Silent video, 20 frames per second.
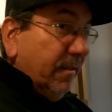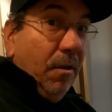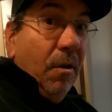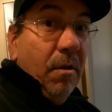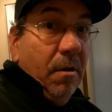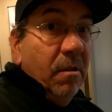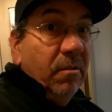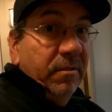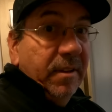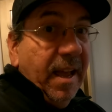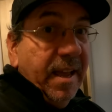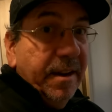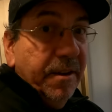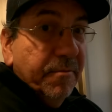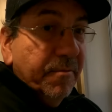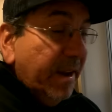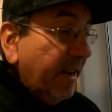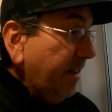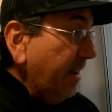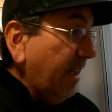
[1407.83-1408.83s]
All night
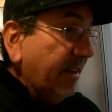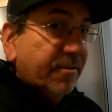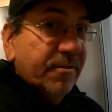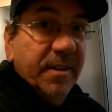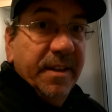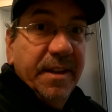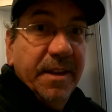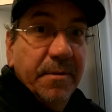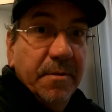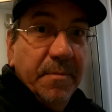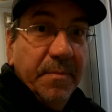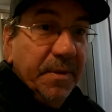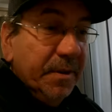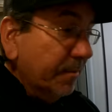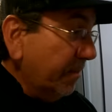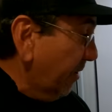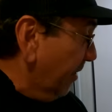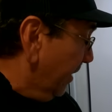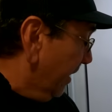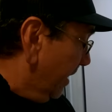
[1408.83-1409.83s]
it rained, actually, here in
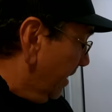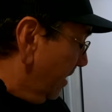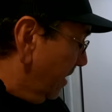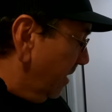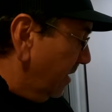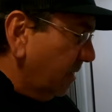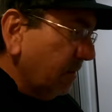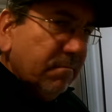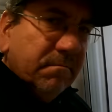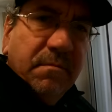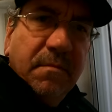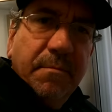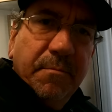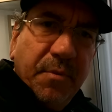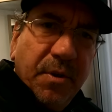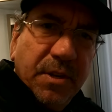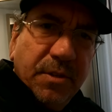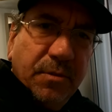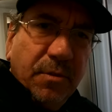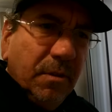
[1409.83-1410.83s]
Middlebury,
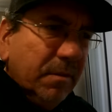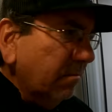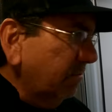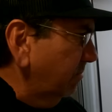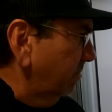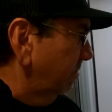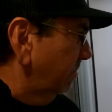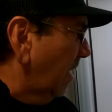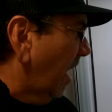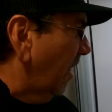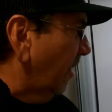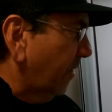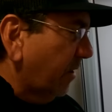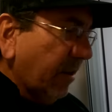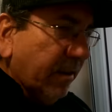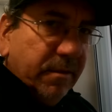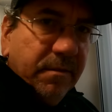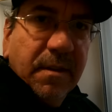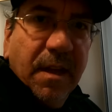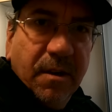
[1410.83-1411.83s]
Bristol,
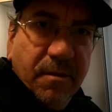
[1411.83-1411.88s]
Elkhart.